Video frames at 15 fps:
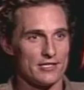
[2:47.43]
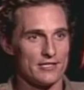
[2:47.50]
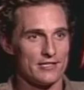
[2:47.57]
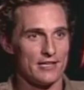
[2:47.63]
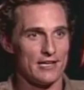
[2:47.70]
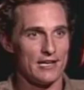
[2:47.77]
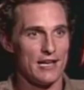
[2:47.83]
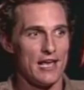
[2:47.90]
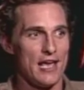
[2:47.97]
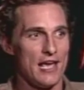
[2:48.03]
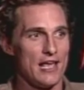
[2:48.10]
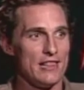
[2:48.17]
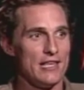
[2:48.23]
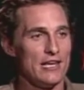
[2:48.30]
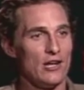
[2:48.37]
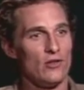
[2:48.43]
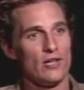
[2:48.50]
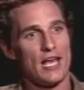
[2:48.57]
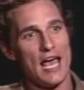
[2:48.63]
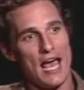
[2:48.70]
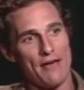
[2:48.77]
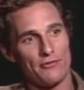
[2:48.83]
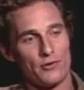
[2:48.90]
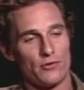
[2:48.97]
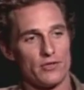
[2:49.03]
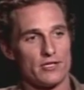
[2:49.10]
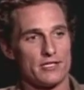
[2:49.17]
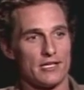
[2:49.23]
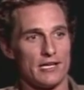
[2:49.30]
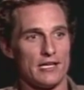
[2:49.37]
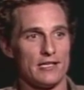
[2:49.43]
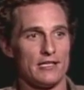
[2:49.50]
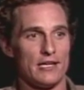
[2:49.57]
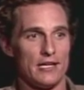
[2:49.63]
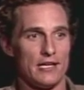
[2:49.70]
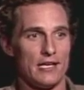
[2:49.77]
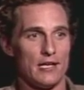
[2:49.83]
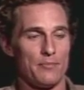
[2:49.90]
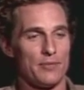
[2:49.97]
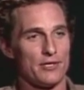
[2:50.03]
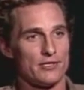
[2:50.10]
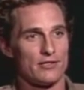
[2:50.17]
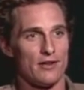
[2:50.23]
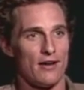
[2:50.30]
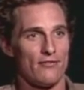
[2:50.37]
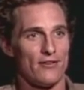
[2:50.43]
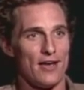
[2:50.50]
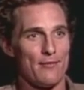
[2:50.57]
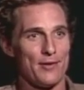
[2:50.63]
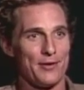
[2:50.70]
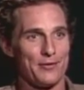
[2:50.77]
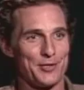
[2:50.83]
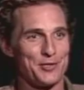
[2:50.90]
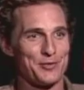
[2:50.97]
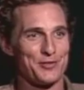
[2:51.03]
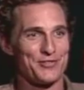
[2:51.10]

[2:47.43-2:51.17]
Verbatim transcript: scene. And then only after the scene did he get pissed off at me, which was